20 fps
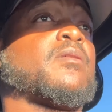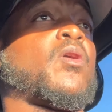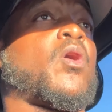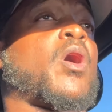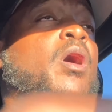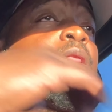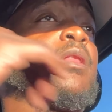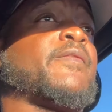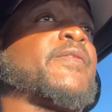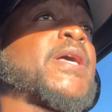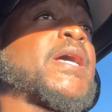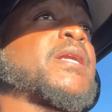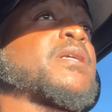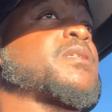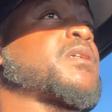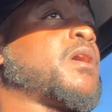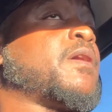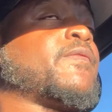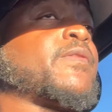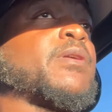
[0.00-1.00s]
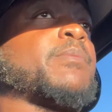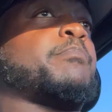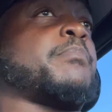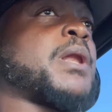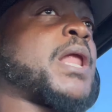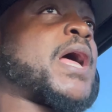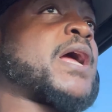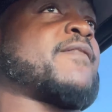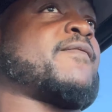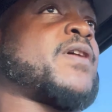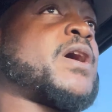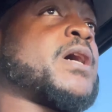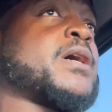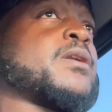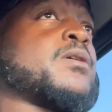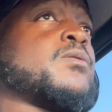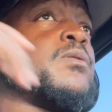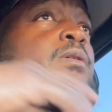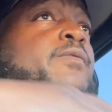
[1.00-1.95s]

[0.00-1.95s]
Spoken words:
all of that is covered in black vinyl.